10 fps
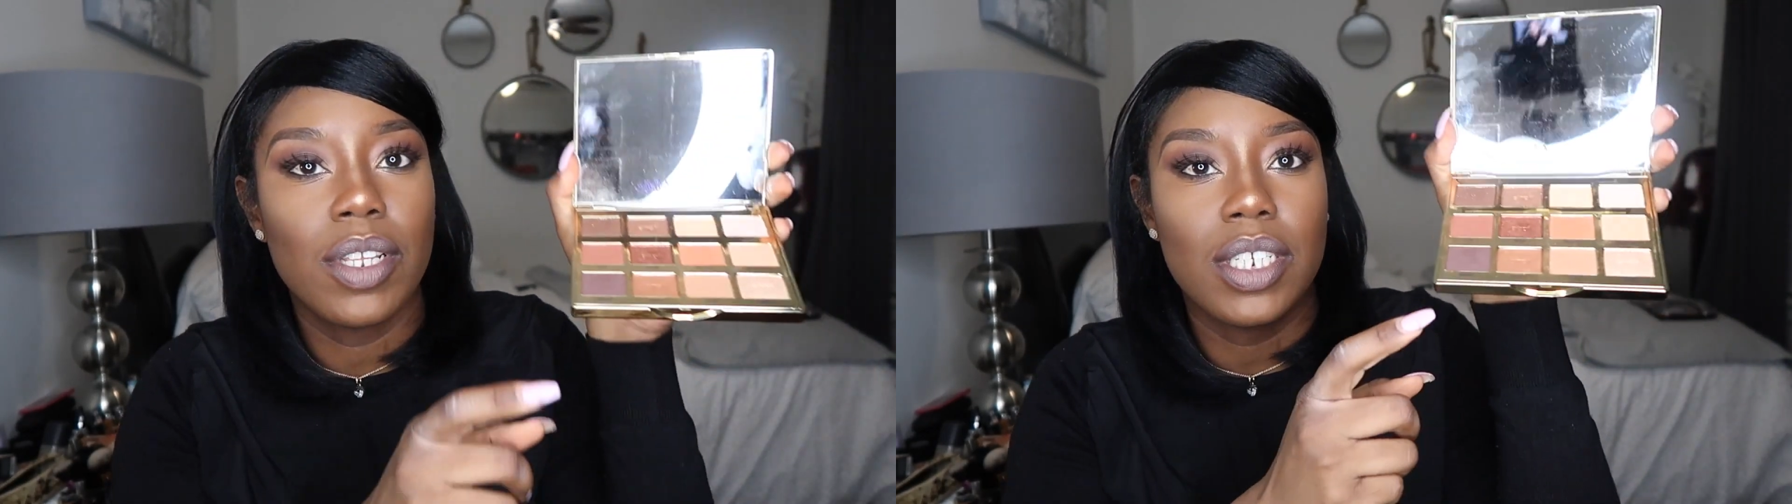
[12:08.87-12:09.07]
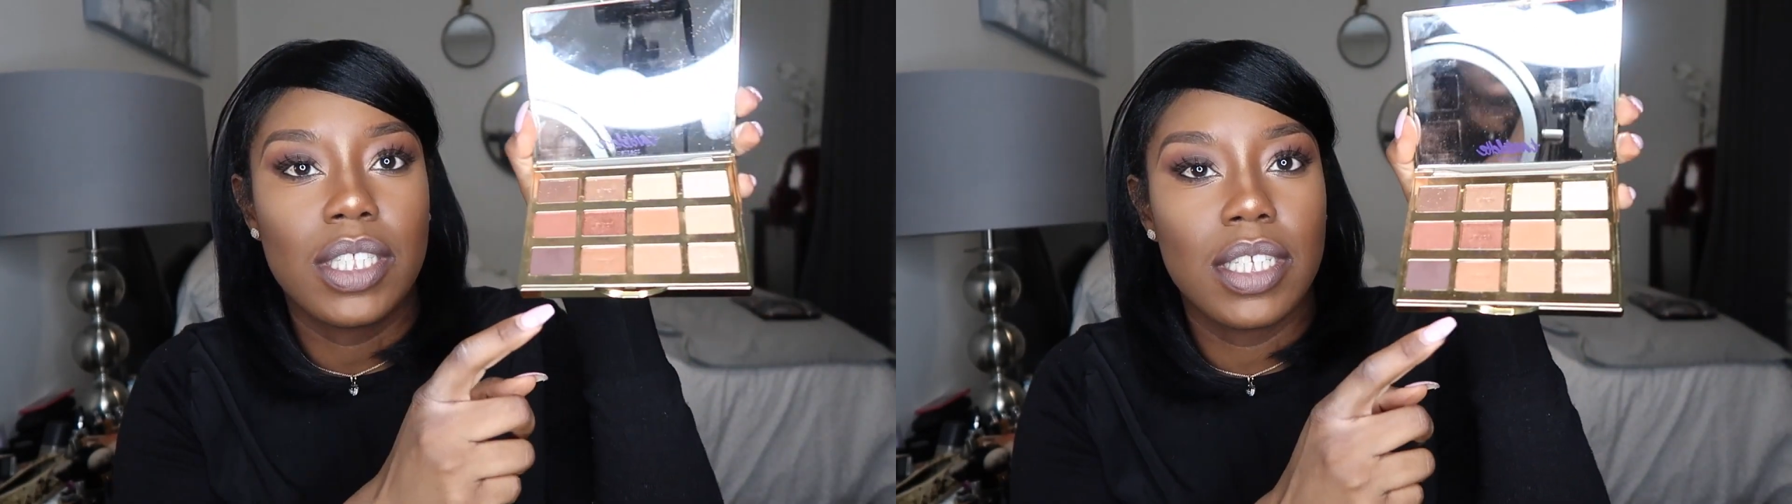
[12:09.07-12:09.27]

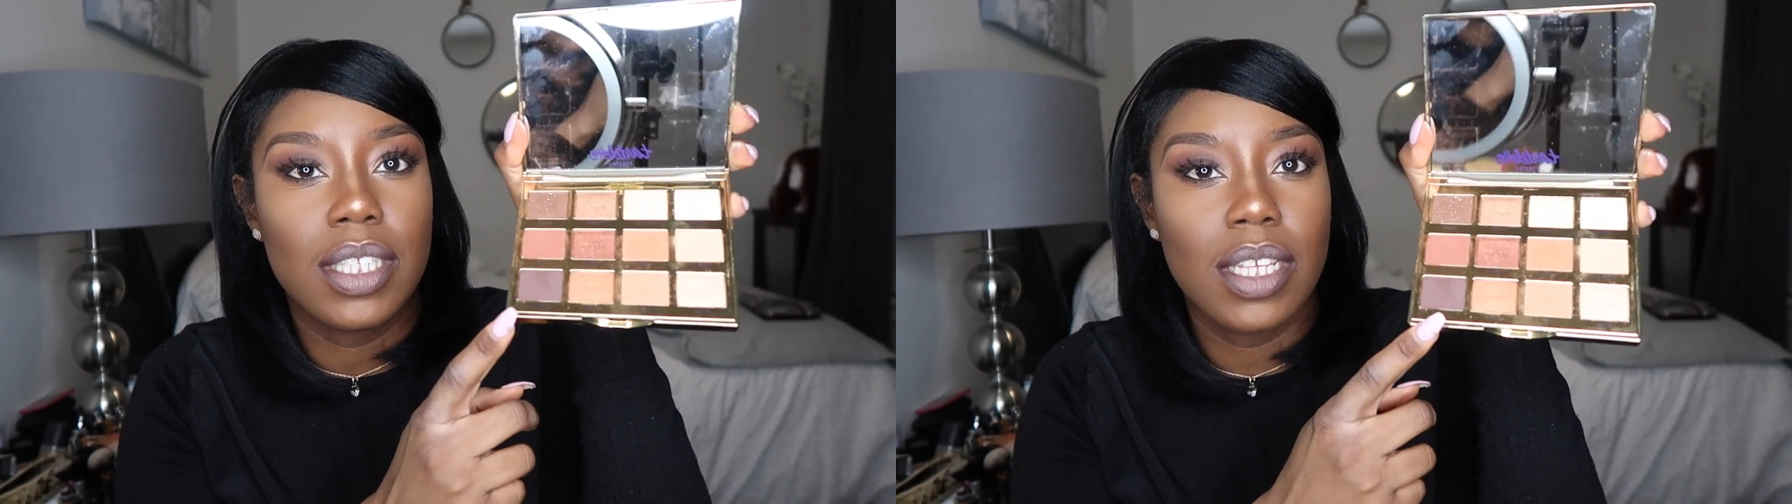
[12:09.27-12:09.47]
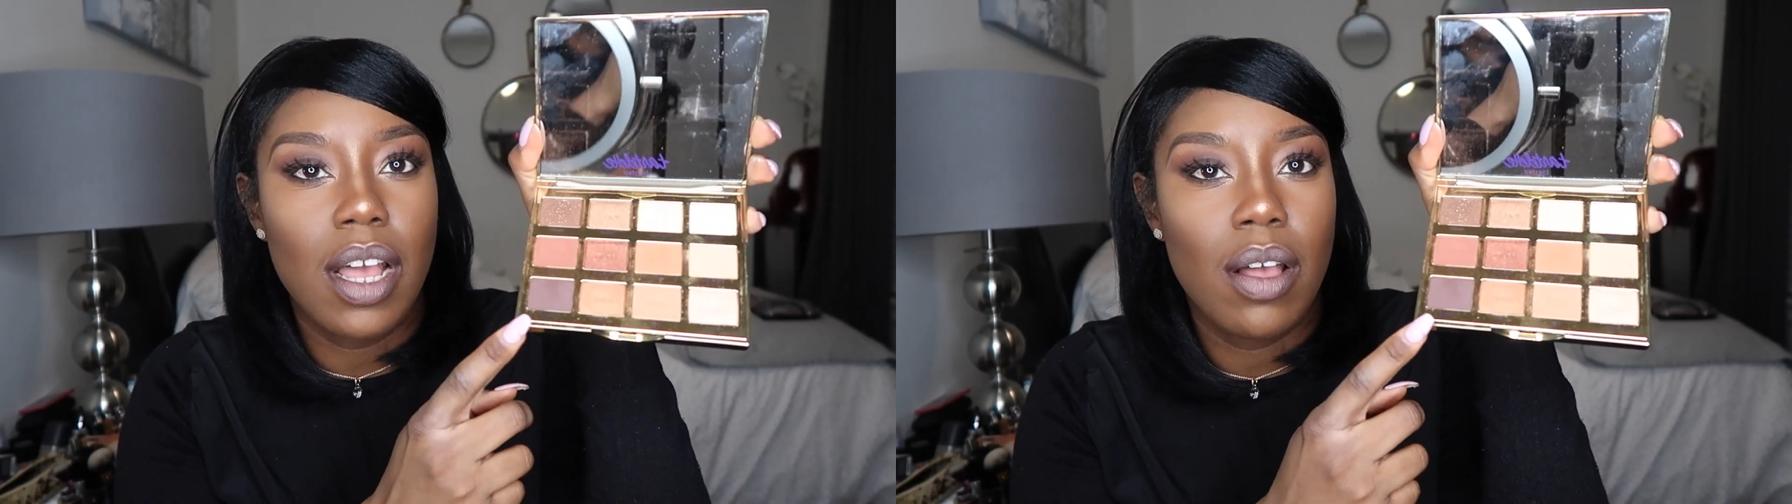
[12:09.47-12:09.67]
which is
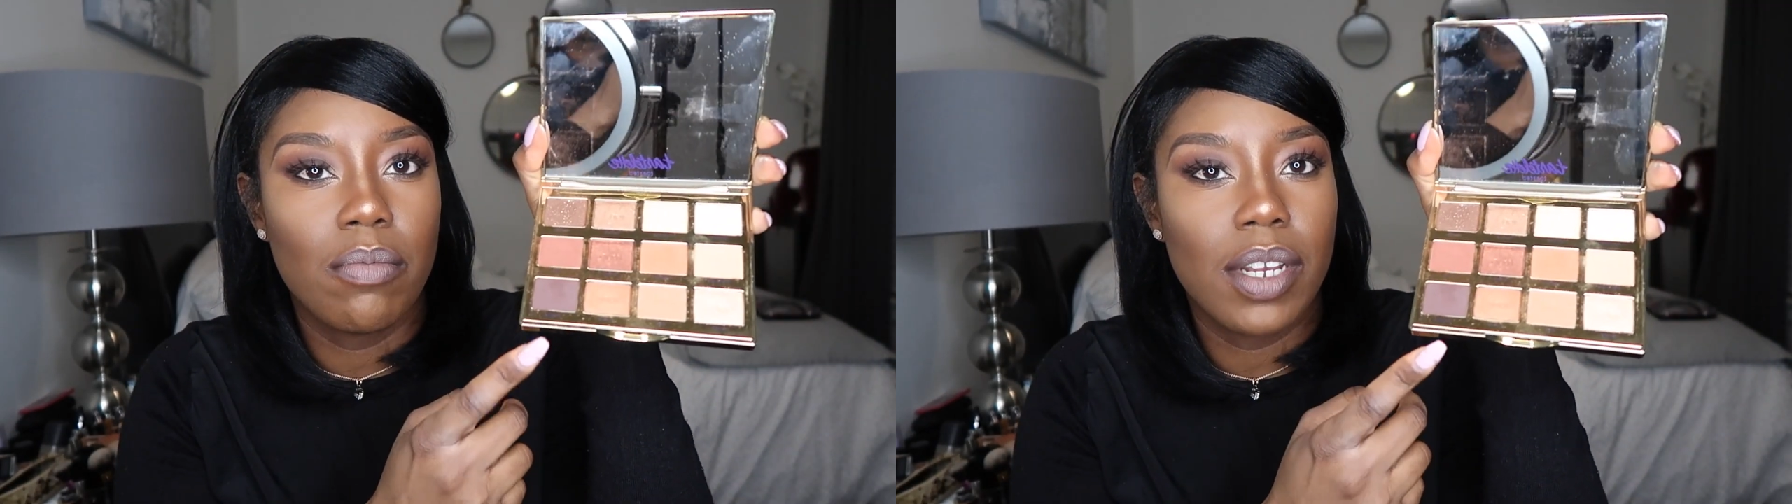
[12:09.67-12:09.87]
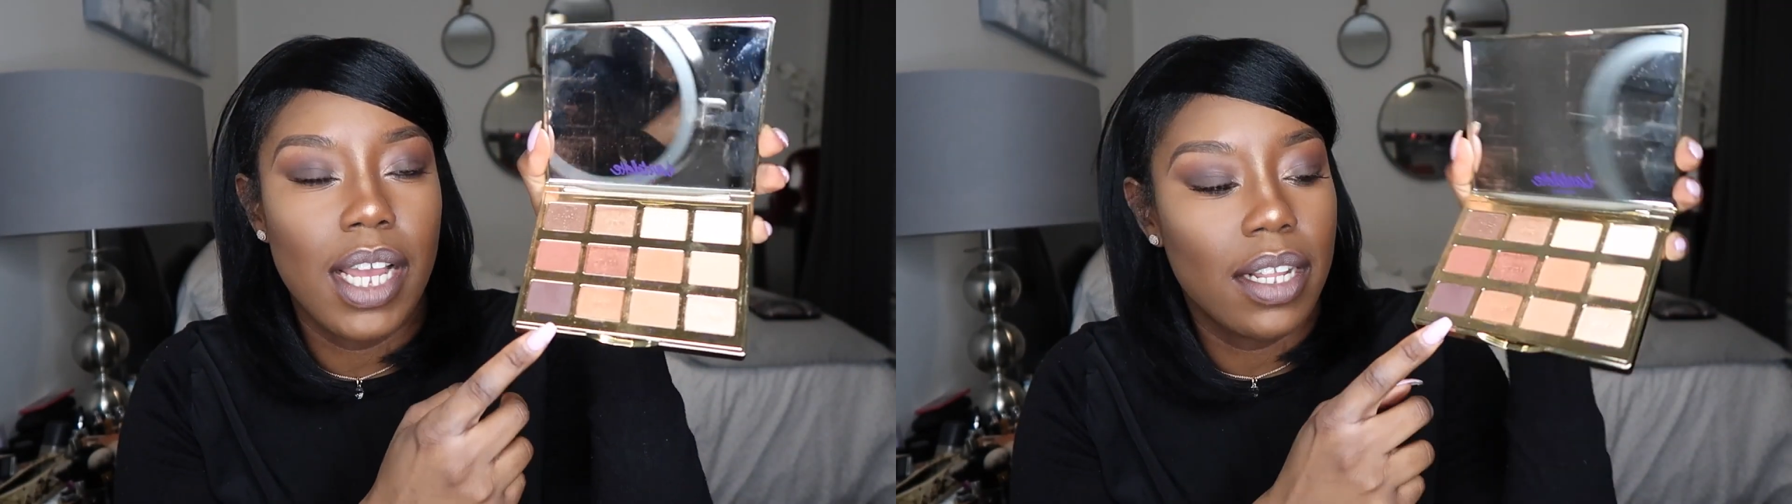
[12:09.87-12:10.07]
this
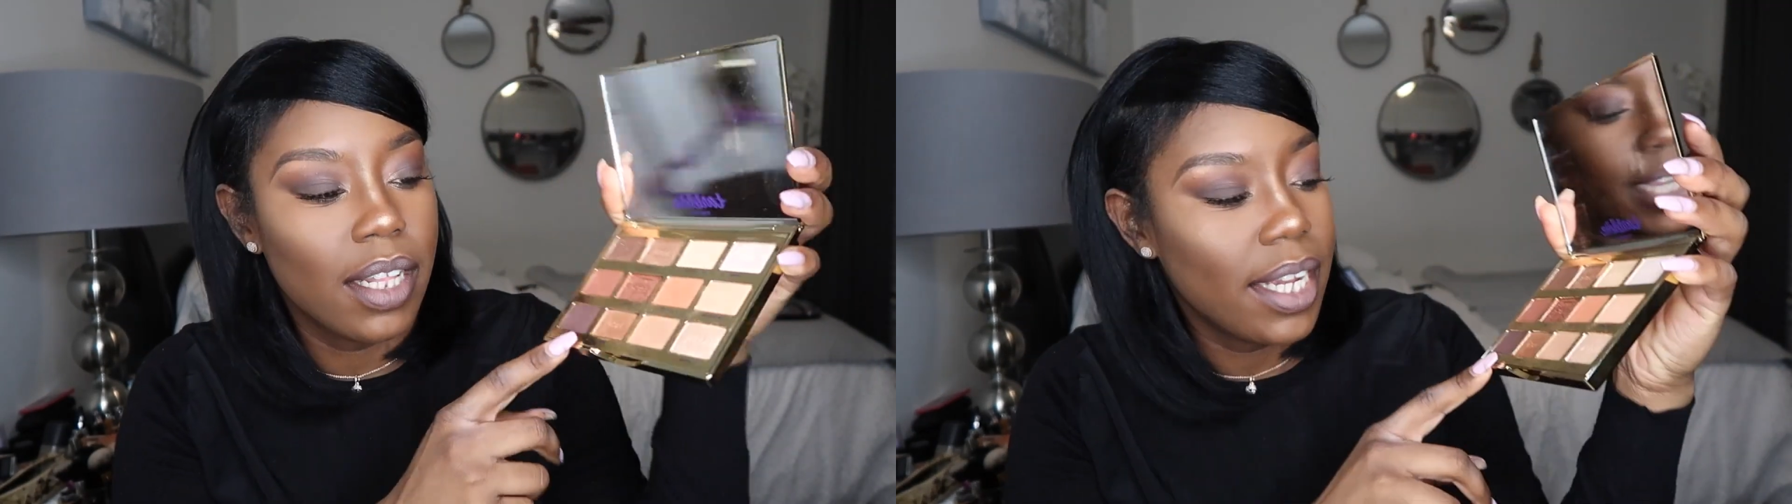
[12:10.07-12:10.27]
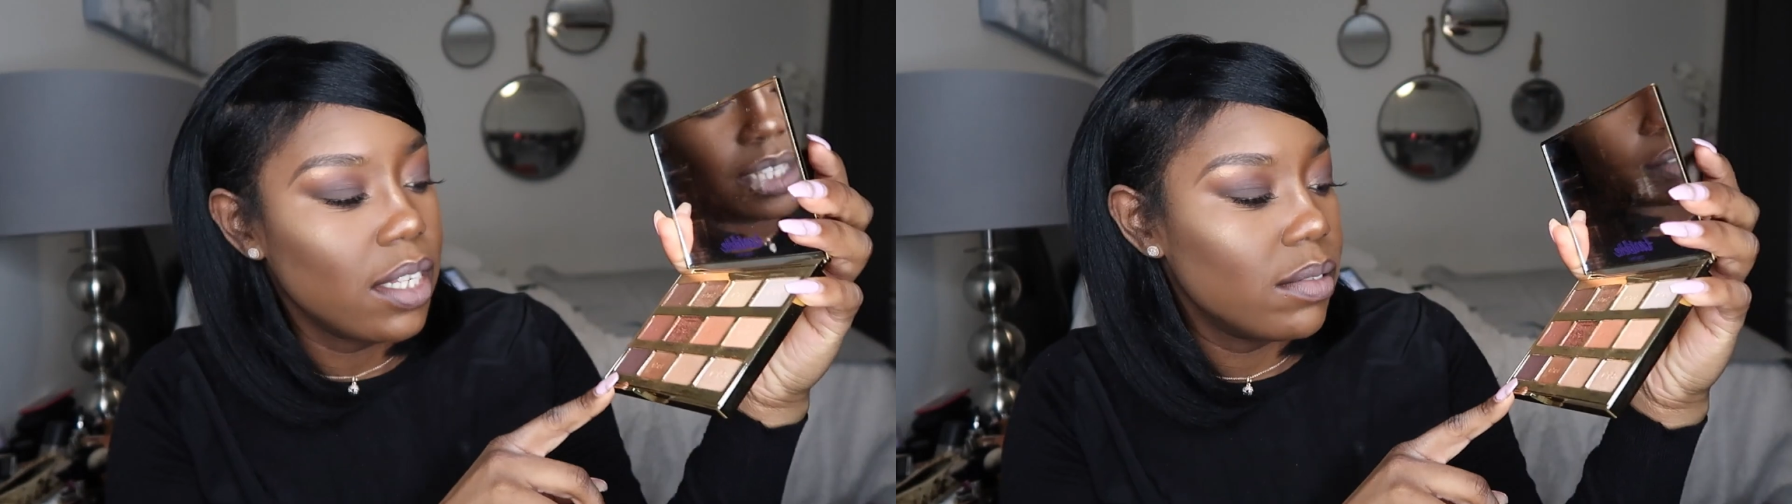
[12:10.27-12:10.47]
kind
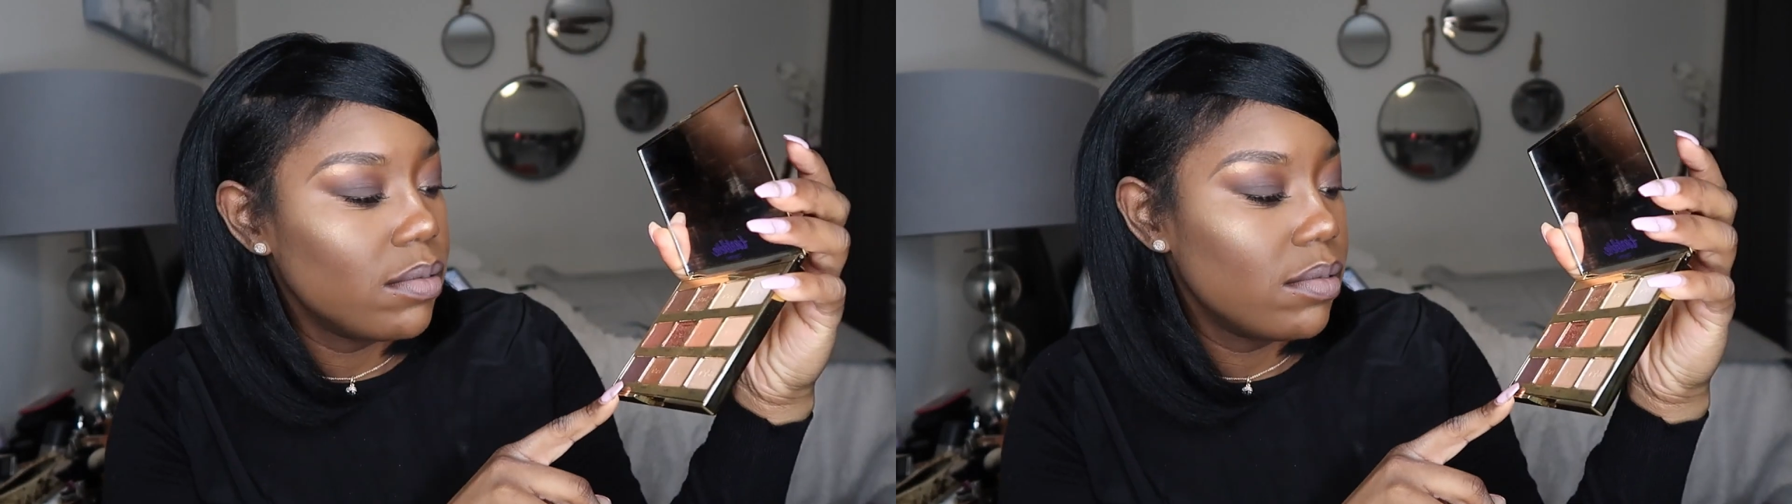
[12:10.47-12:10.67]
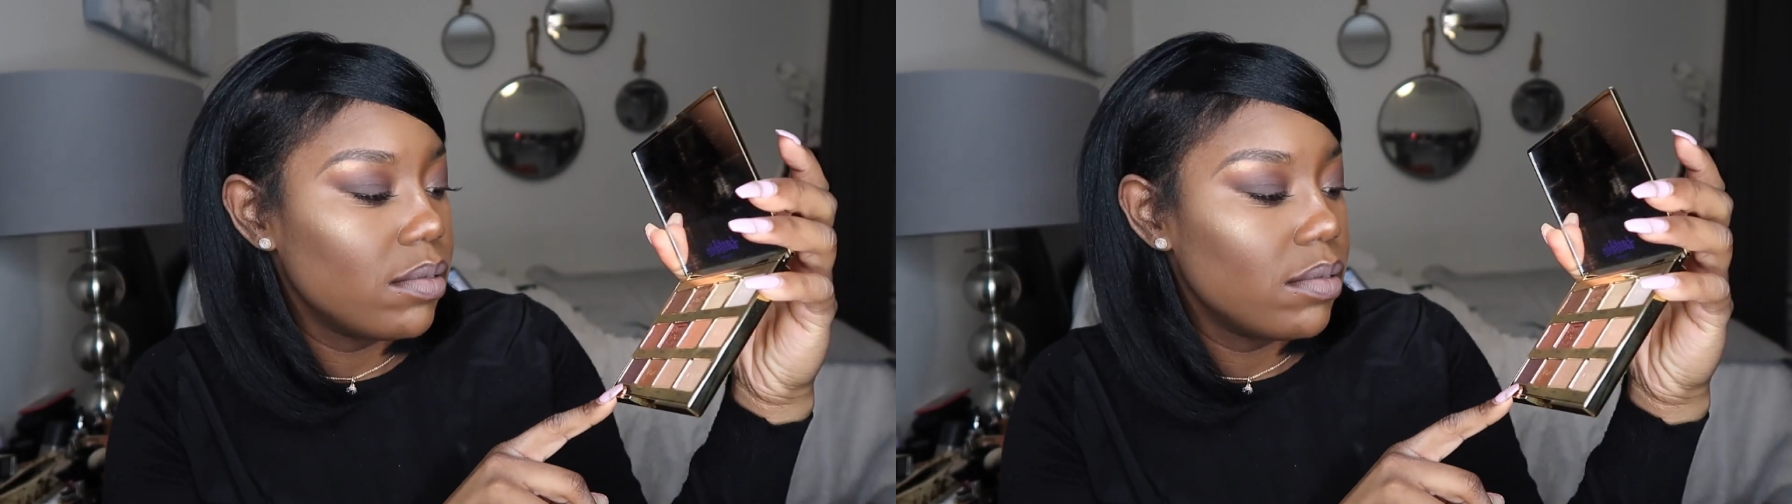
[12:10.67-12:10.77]
of like a